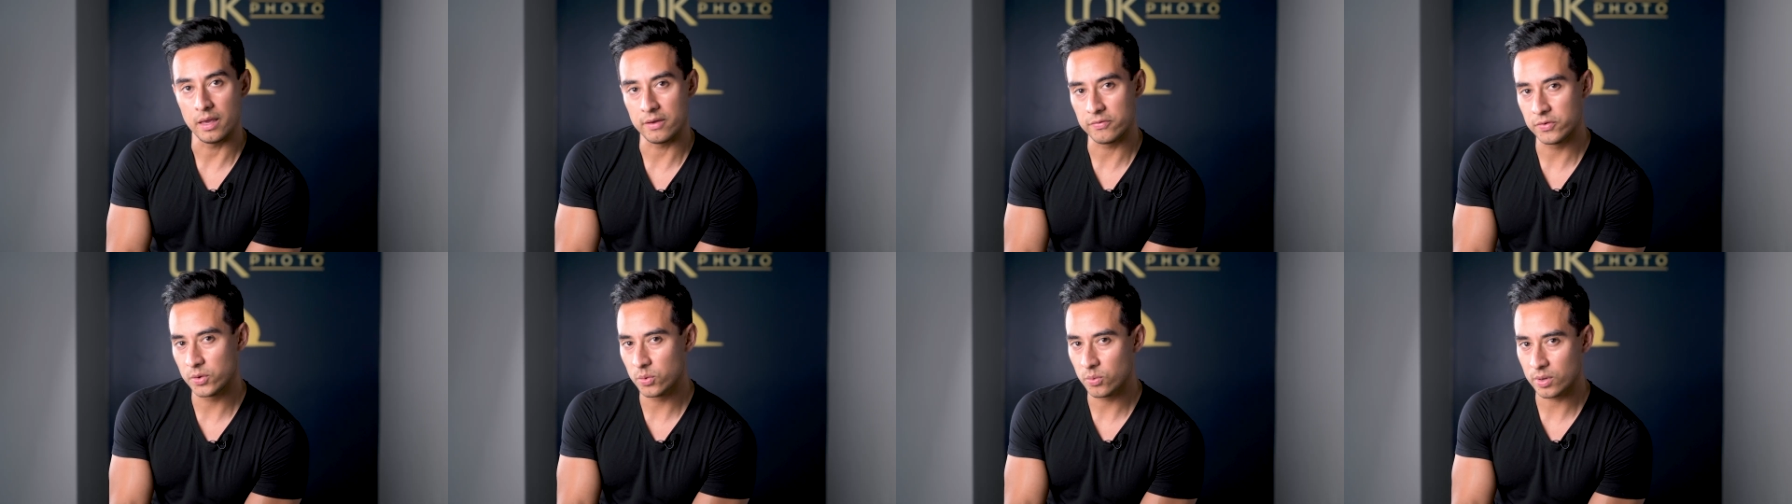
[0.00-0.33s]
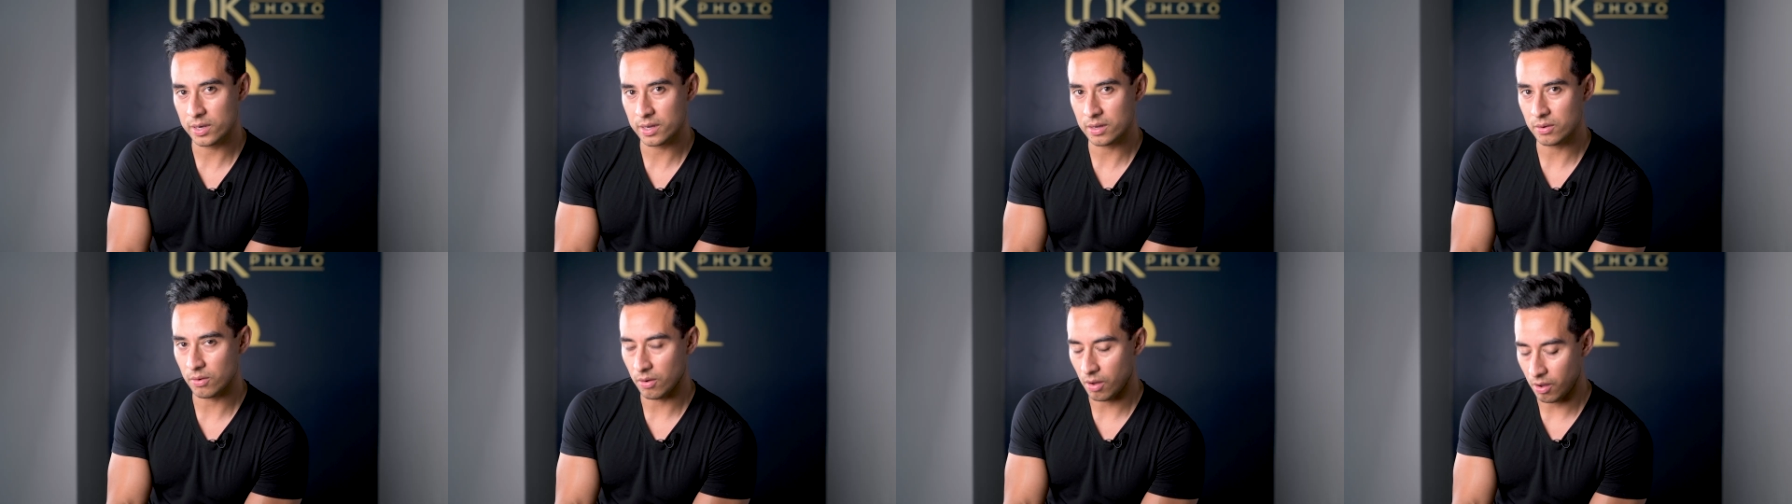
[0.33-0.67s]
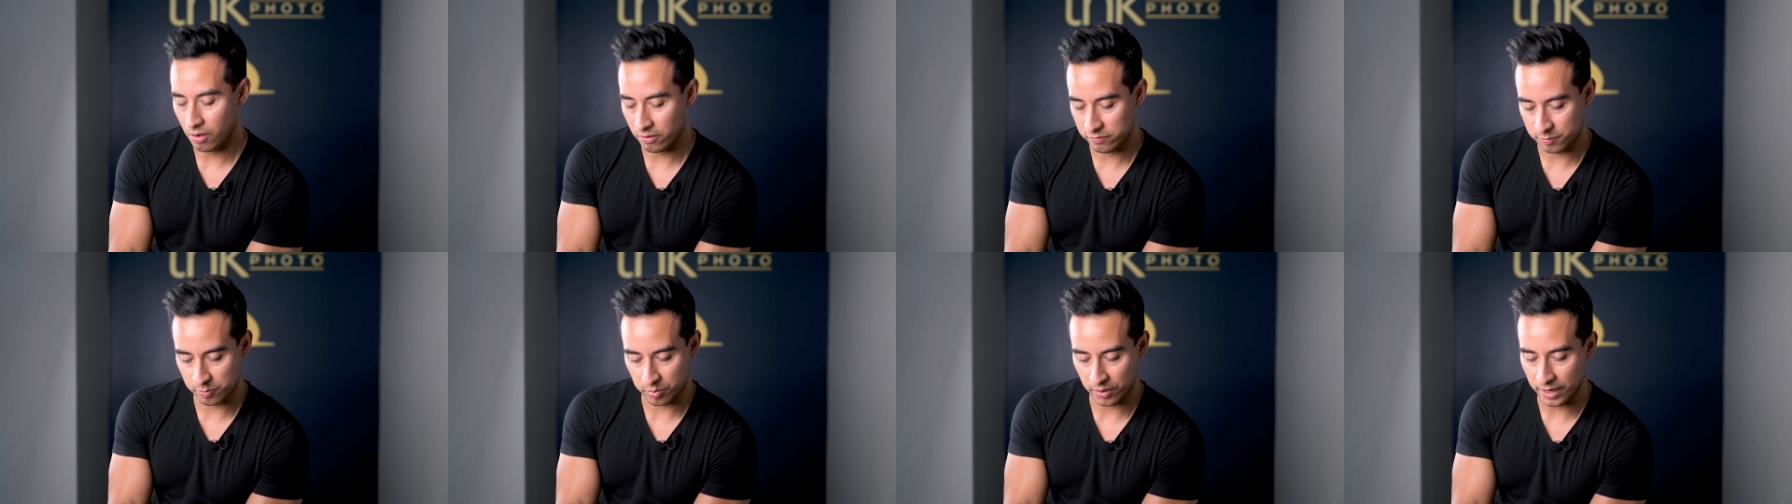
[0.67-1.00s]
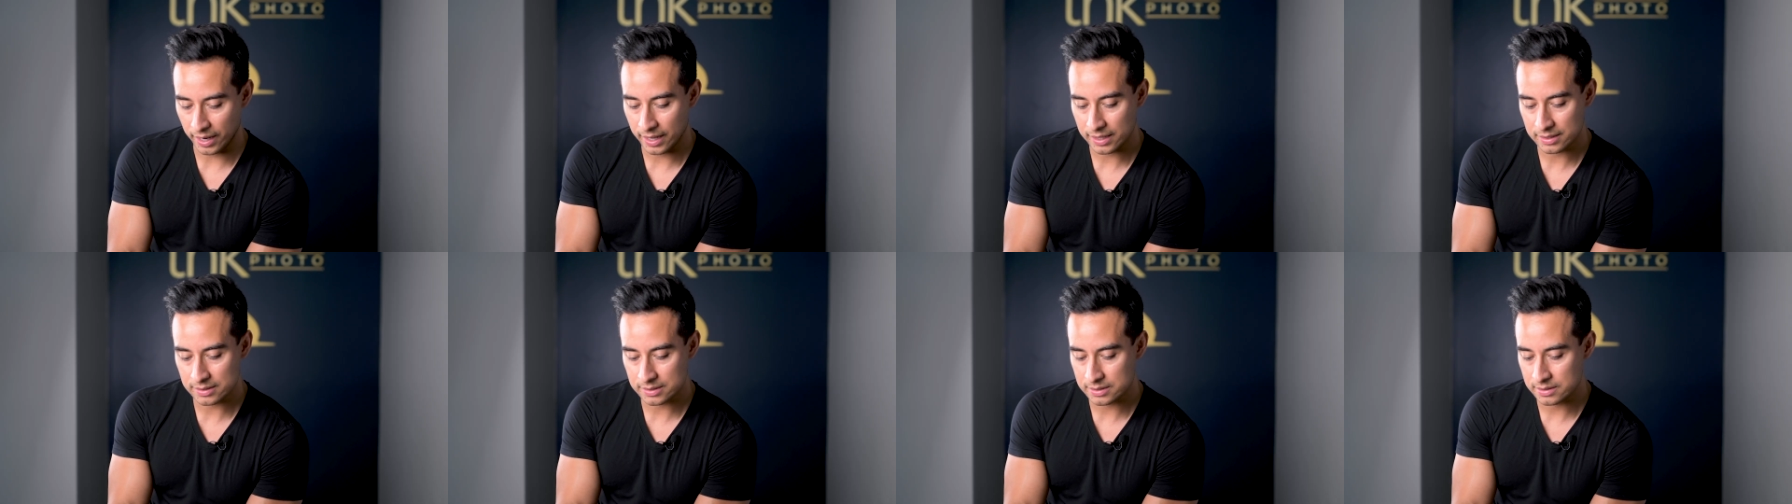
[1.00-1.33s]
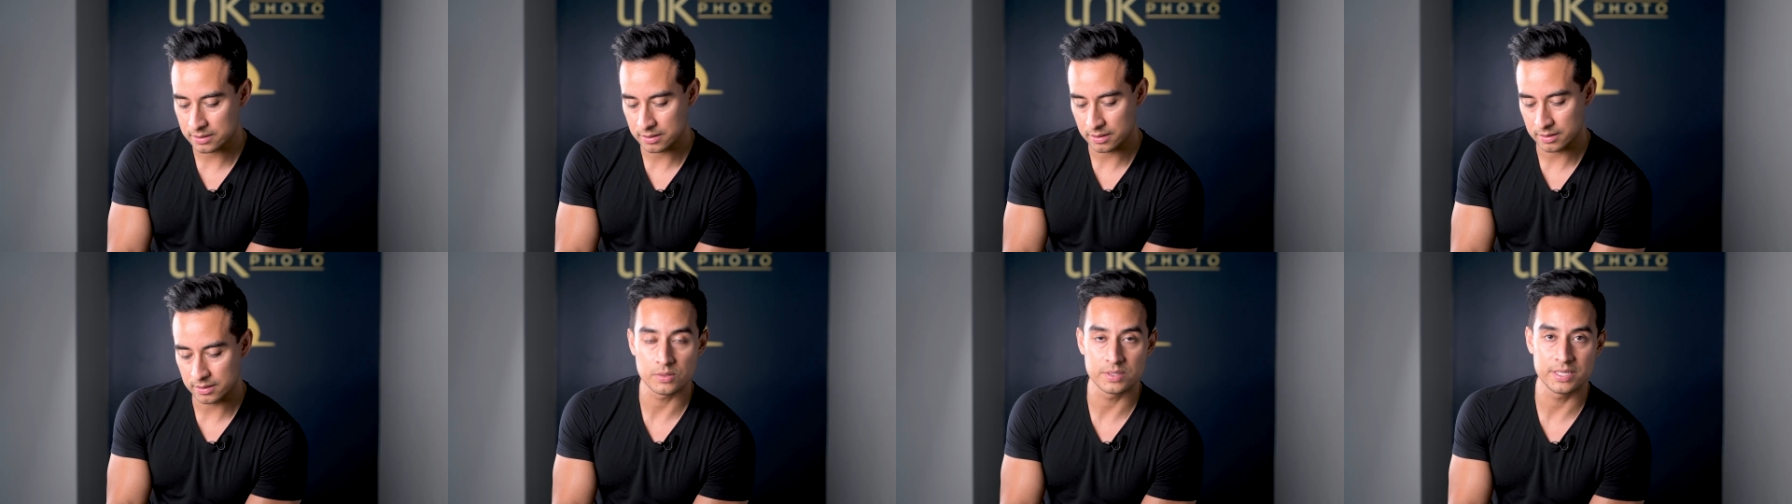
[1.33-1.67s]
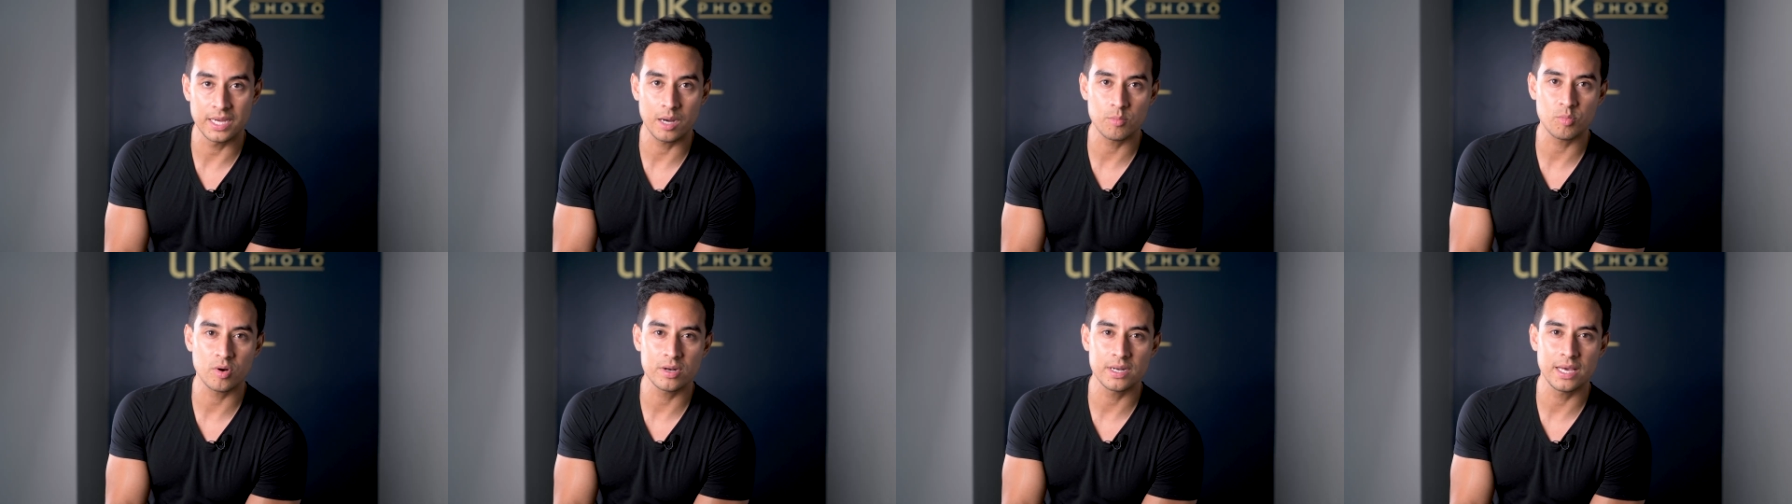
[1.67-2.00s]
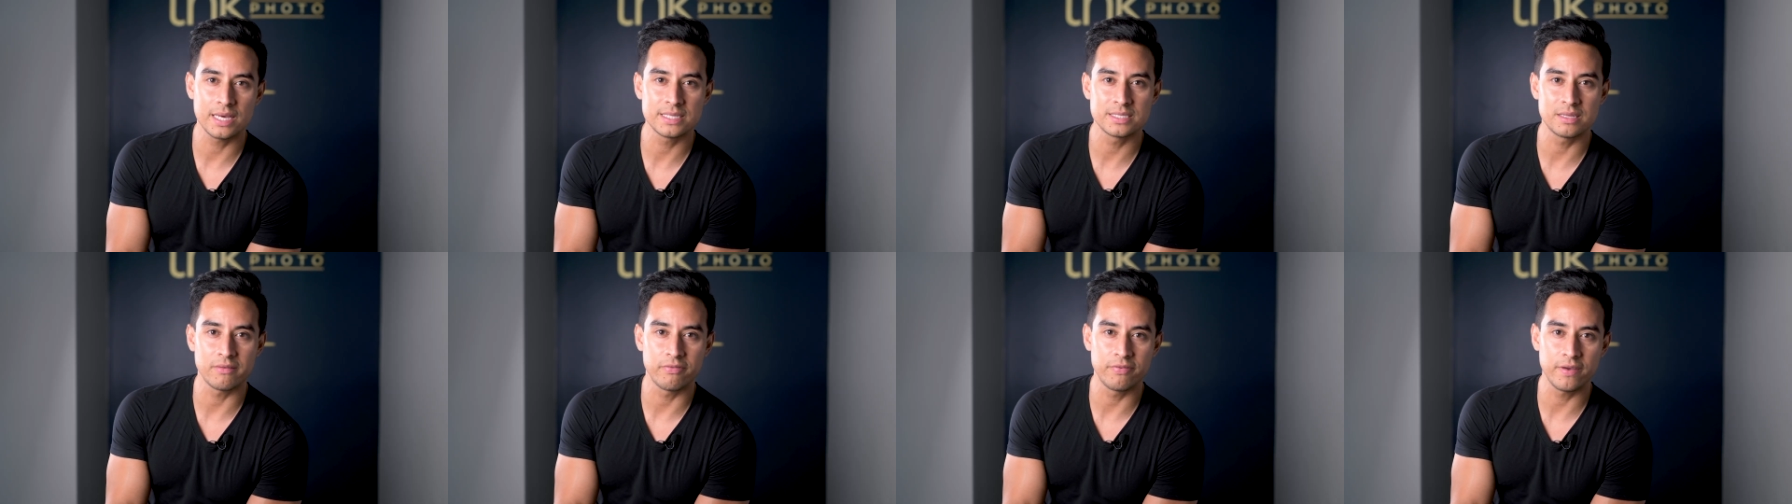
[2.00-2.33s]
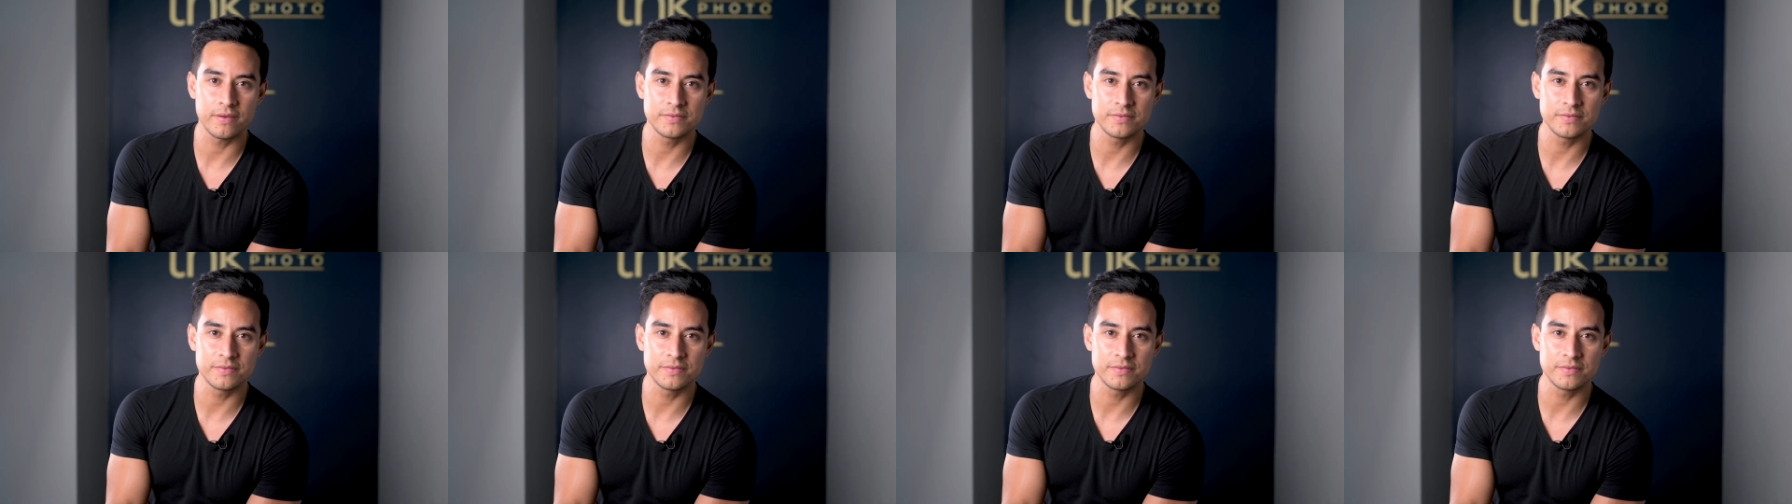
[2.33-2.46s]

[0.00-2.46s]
If you wanna go off-brand, so Tamron has the